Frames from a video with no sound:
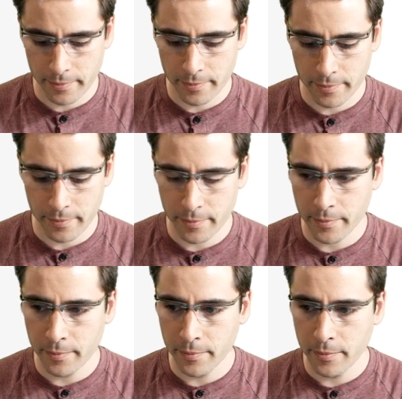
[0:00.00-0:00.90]

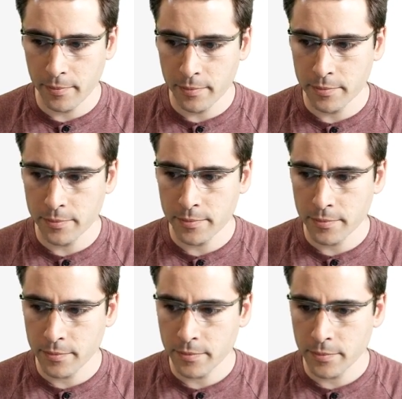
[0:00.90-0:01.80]

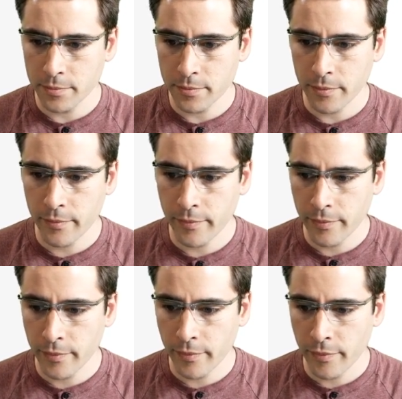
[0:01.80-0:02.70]

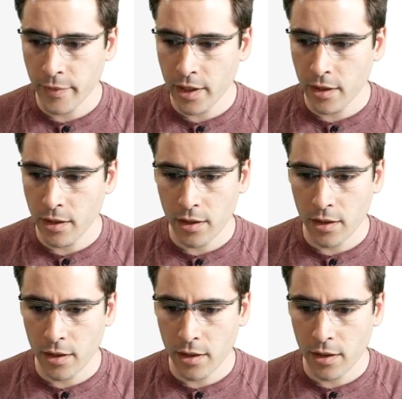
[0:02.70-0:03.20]
No one is speaking in this clip.